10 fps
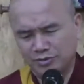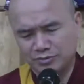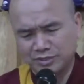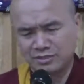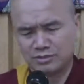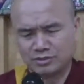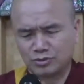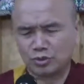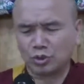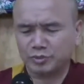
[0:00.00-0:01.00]
Just
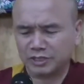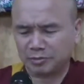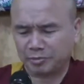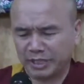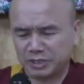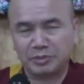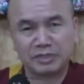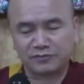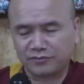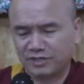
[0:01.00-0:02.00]
to the opposite page,
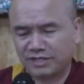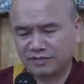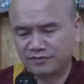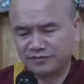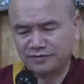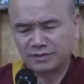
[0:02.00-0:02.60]
page 5.